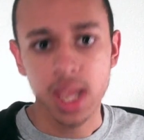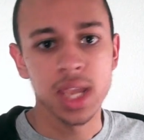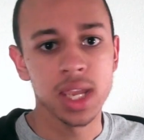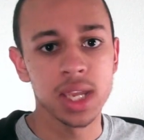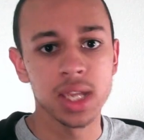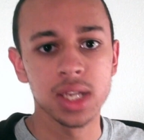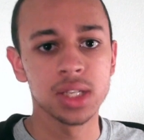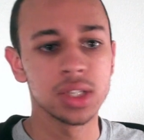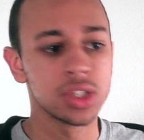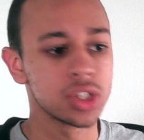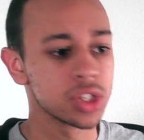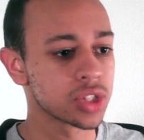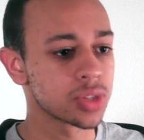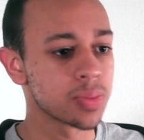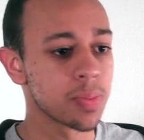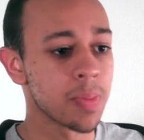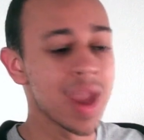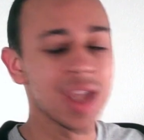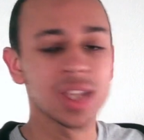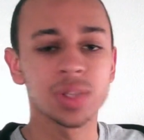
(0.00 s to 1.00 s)
He
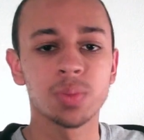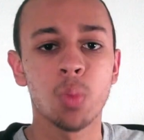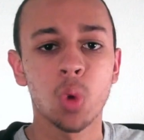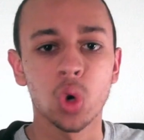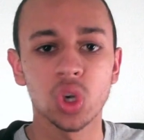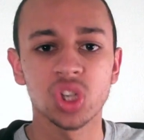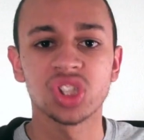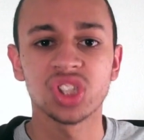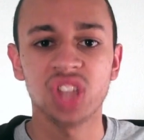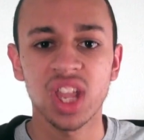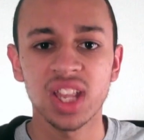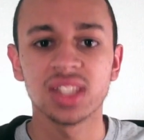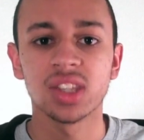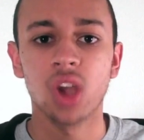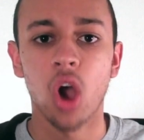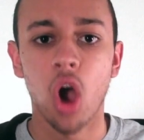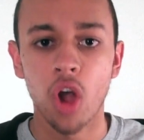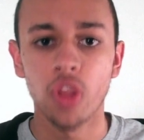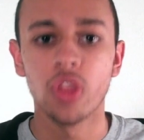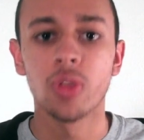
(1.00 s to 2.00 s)
just makes more sense
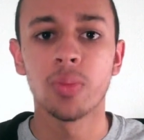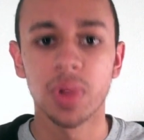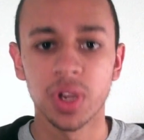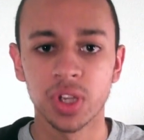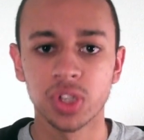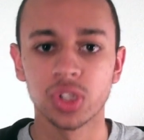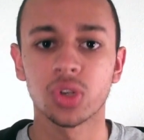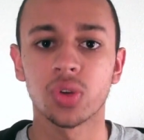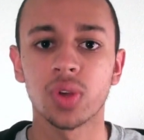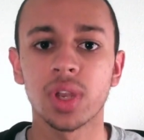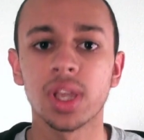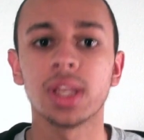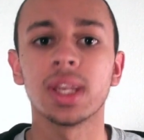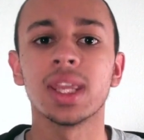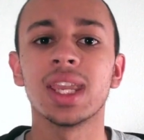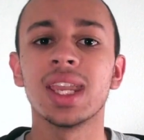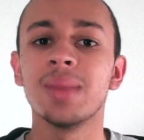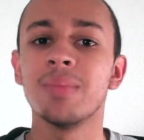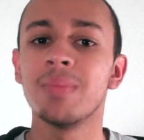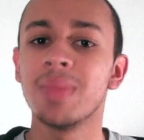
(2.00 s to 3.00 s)
on the big screen.
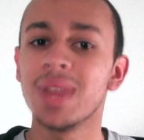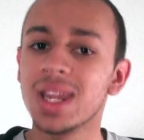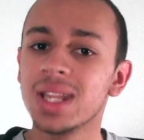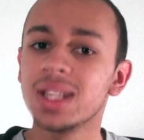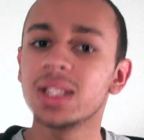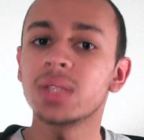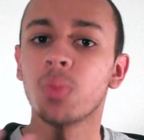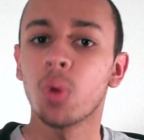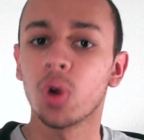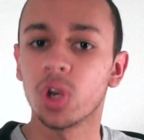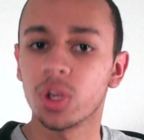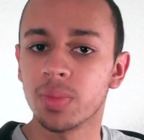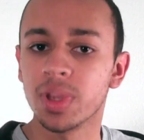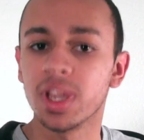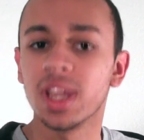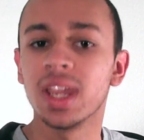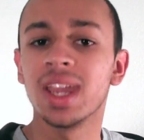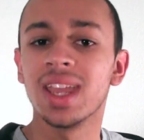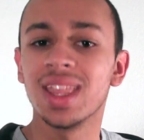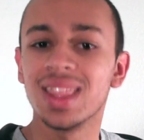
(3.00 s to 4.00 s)
He means more to
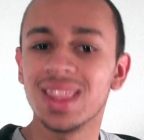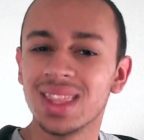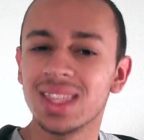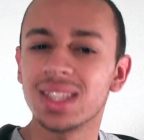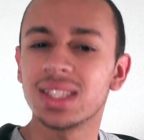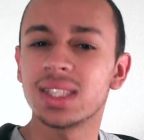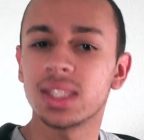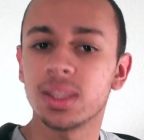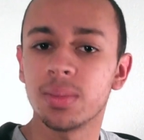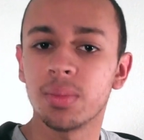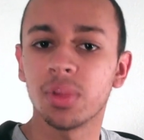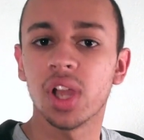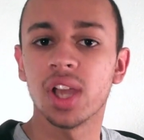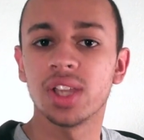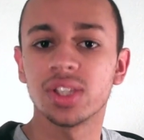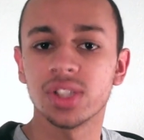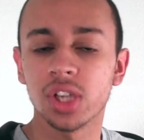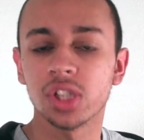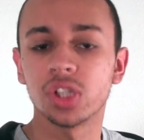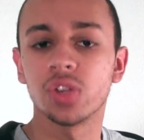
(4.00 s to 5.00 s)
me in this
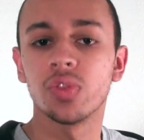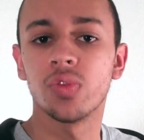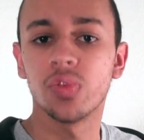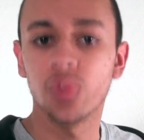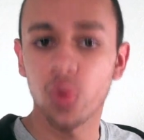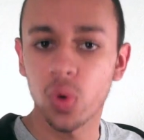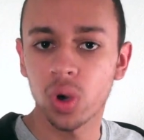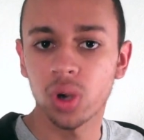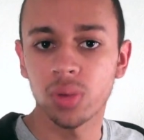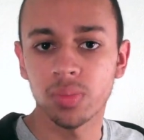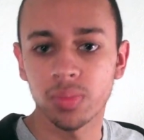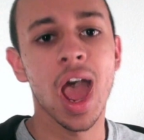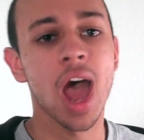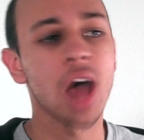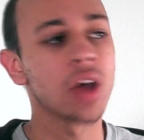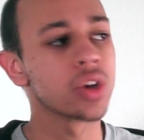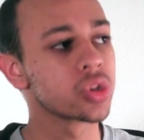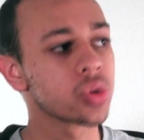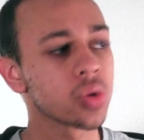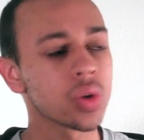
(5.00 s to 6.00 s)
symbolization form.
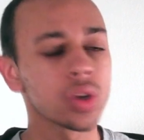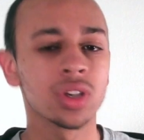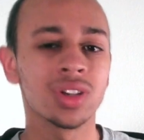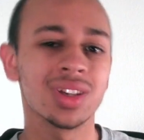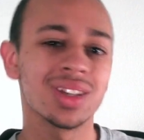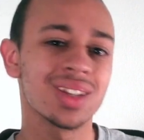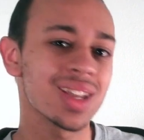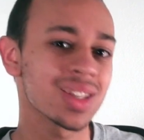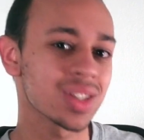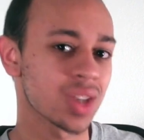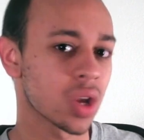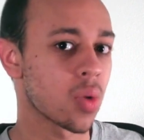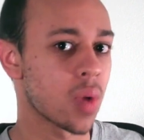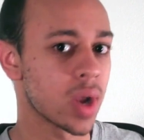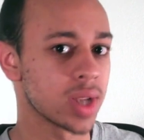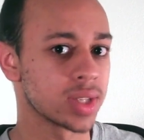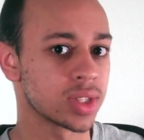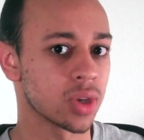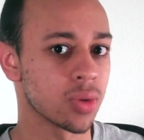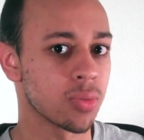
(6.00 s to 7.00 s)
Hal Jordan doesn't
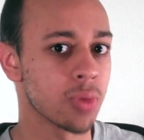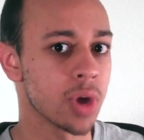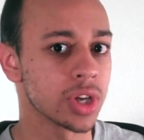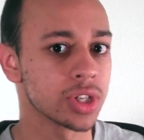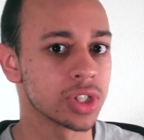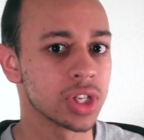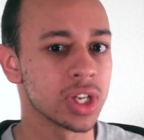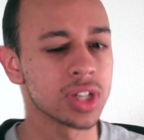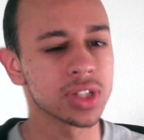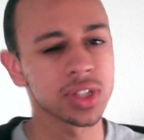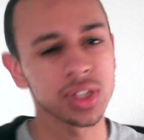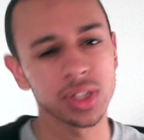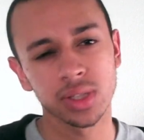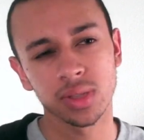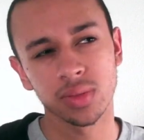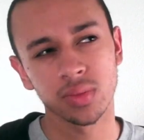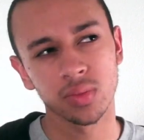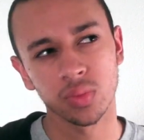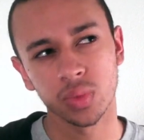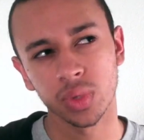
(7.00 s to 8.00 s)
quite so much. He doesn't
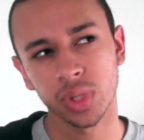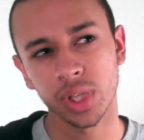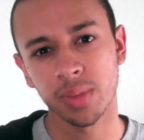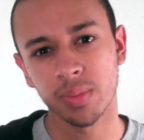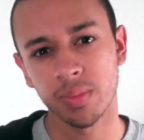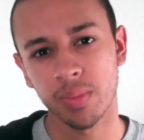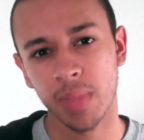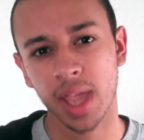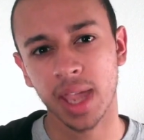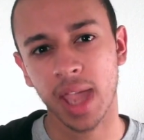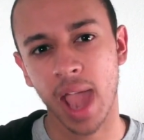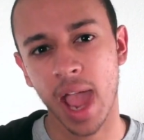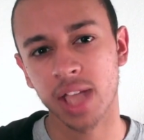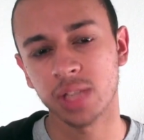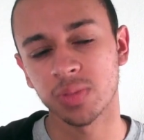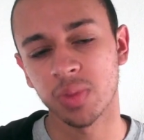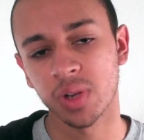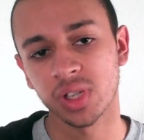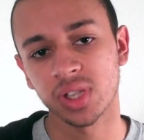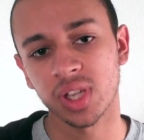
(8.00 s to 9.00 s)
really make
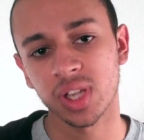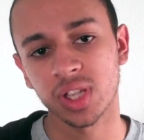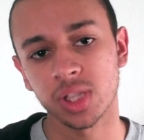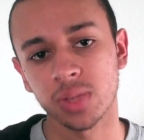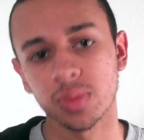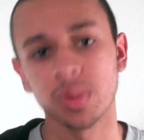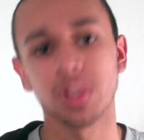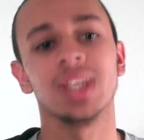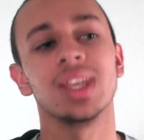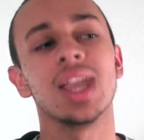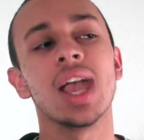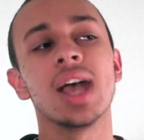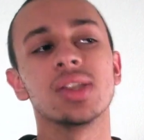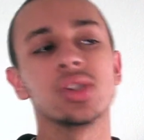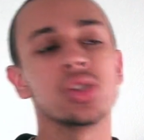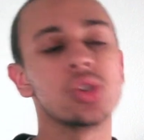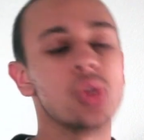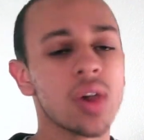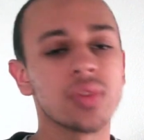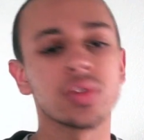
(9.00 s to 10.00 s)
as much sense to me.
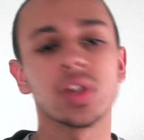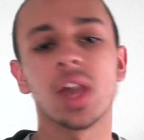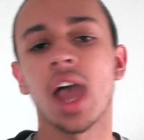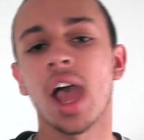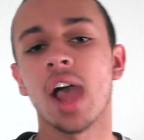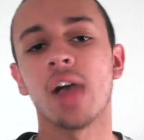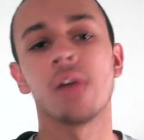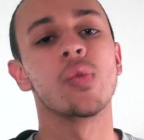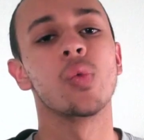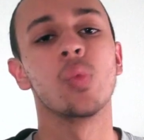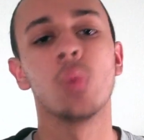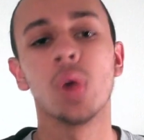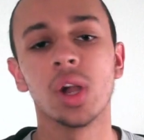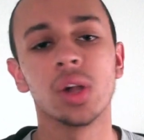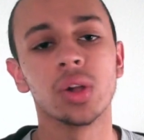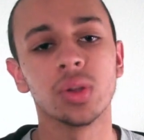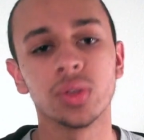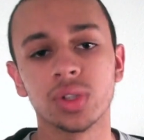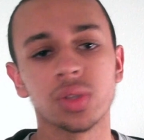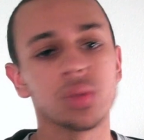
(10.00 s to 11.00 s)
Yes, you have to have
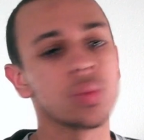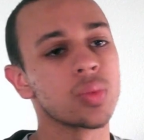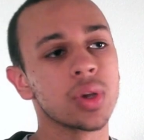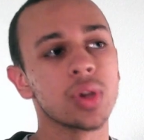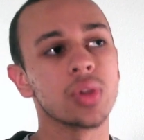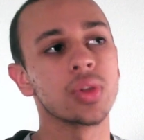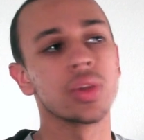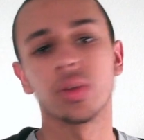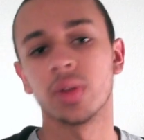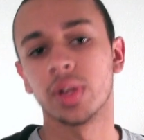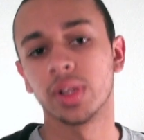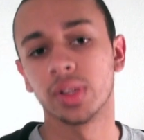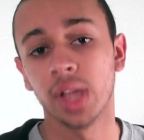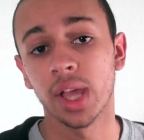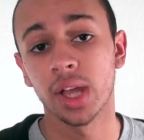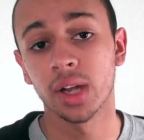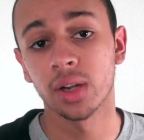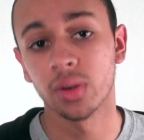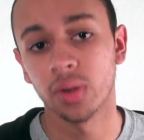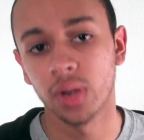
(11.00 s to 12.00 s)
will to wield the Green
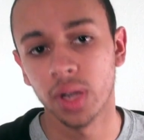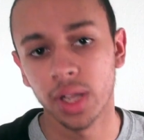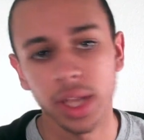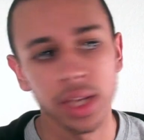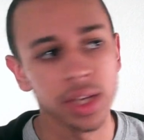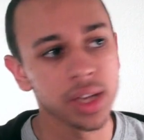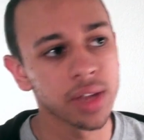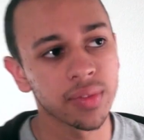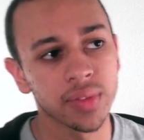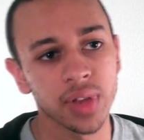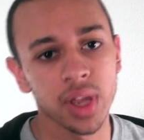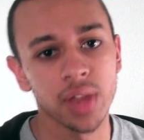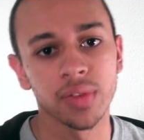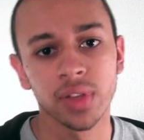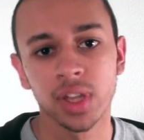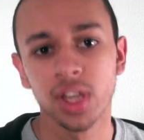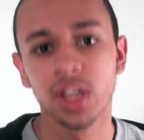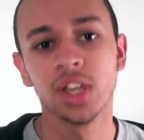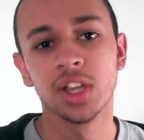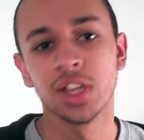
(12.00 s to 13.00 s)
Lantern ring, and you have to have,
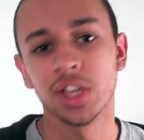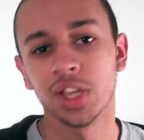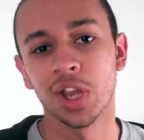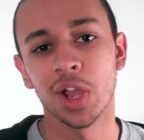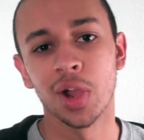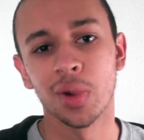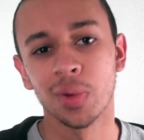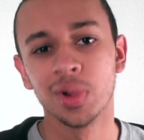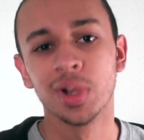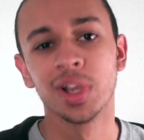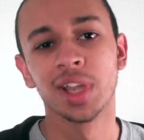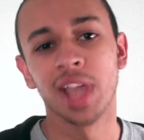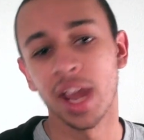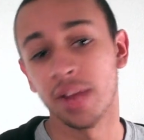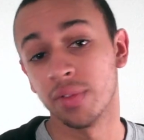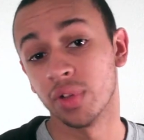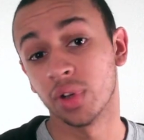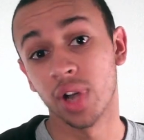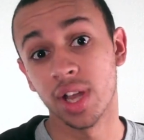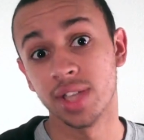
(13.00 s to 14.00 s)
you know,
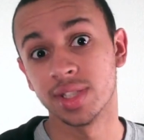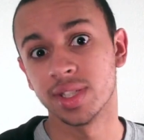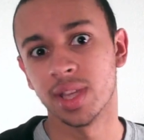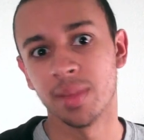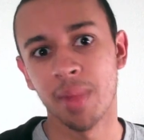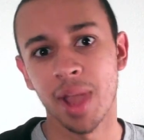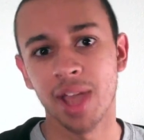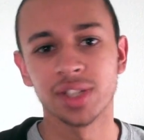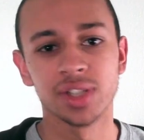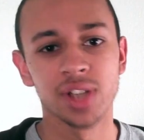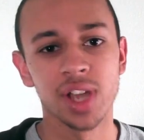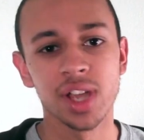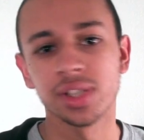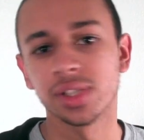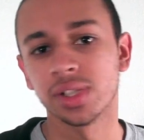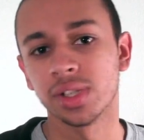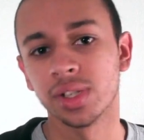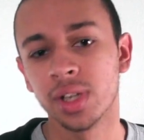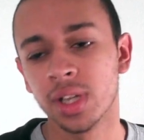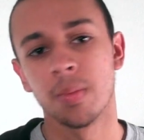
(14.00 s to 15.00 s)
kind of a crazy
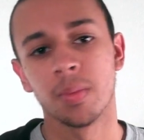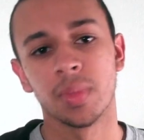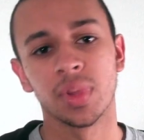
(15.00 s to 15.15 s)
imagination.